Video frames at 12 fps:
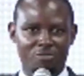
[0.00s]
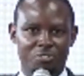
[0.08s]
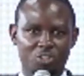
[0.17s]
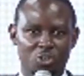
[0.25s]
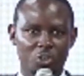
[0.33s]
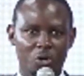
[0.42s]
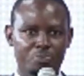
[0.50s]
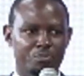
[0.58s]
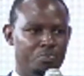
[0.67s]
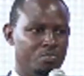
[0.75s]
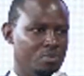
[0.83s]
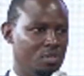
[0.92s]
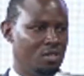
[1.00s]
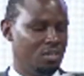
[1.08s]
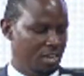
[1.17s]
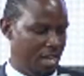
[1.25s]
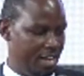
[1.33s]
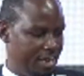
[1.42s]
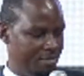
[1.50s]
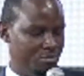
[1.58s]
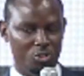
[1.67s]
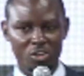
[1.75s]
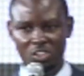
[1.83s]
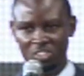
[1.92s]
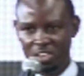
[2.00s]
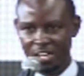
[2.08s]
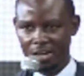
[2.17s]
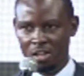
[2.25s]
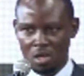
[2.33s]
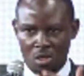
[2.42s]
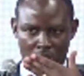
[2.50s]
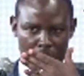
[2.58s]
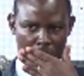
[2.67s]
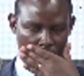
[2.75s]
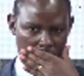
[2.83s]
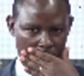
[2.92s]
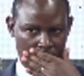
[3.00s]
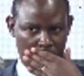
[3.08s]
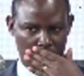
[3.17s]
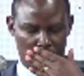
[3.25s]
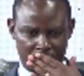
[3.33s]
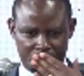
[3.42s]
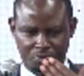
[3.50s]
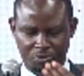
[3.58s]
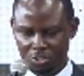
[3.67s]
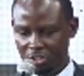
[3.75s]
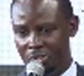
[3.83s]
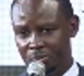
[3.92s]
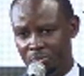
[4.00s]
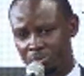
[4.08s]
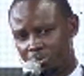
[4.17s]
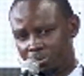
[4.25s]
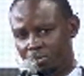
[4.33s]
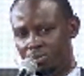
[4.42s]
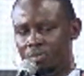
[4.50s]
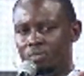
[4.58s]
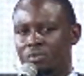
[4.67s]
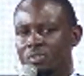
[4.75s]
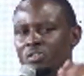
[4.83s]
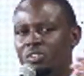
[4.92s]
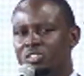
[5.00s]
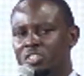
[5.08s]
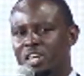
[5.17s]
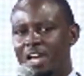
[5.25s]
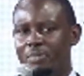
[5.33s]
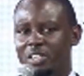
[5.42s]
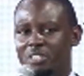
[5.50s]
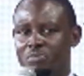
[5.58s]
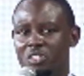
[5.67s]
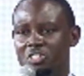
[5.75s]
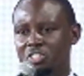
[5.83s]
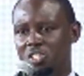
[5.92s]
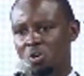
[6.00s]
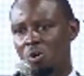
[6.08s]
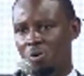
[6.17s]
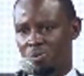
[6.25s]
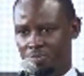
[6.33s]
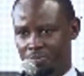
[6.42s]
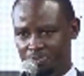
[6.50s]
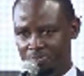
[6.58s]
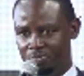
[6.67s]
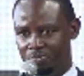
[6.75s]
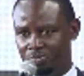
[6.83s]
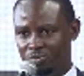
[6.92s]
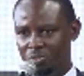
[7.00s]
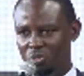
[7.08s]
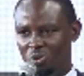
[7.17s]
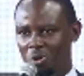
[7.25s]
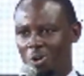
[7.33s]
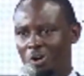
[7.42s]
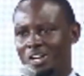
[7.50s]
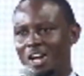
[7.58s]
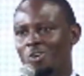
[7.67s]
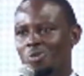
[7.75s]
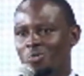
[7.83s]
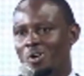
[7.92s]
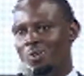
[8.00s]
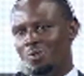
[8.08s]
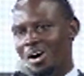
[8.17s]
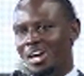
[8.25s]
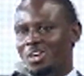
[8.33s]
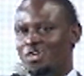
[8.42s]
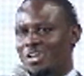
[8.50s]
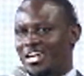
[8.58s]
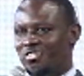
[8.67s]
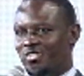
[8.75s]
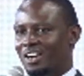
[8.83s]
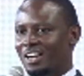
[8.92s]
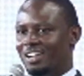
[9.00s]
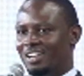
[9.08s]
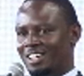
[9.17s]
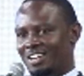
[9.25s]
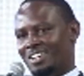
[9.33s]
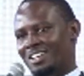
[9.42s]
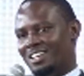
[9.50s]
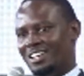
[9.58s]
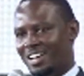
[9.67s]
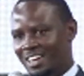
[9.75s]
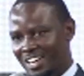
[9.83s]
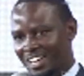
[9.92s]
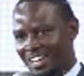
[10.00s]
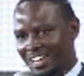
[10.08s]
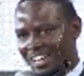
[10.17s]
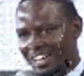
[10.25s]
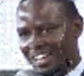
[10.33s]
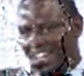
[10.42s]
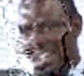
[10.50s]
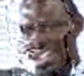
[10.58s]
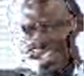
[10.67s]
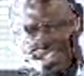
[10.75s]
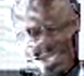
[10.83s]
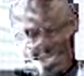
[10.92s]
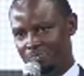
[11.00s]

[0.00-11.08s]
manager of Vision, and I'm doing this and that. Sorry. This guy might be, oh, now who are you that you are an adjunct manager?